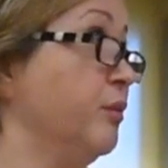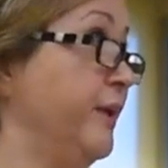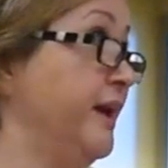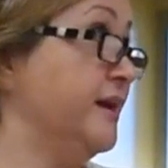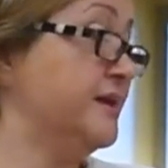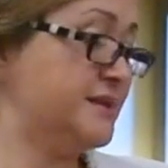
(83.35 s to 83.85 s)

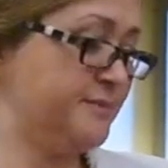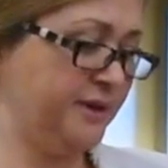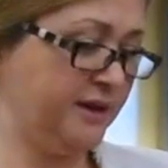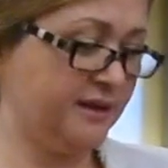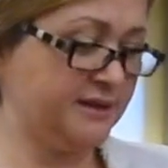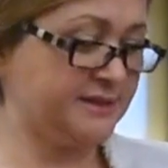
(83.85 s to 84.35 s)
winners
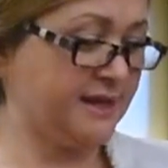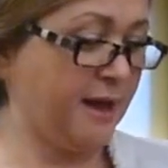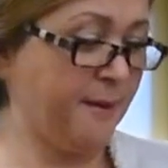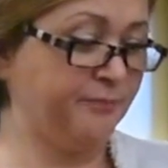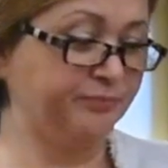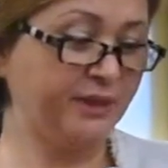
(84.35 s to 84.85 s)
because
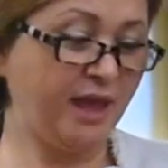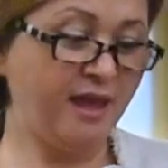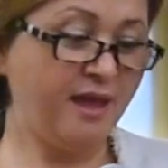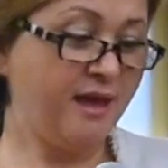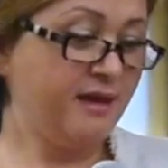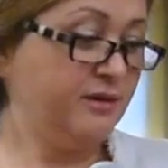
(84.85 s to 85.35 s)

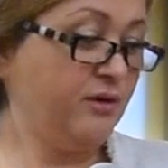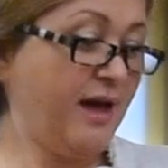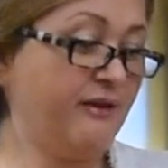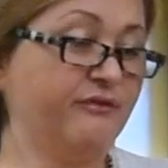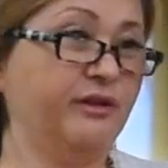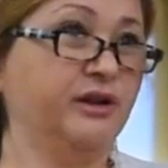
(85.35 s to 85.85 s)
you
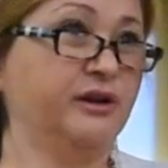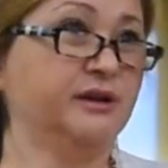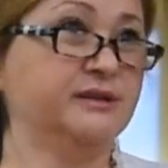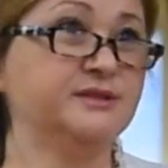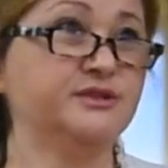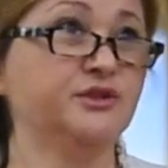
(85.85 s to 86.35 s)
have
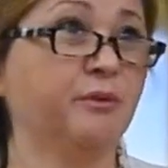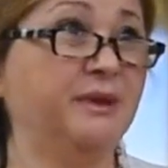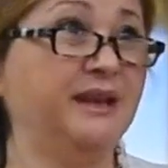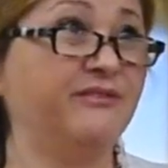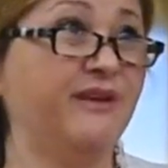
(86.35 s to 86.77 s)
learned so many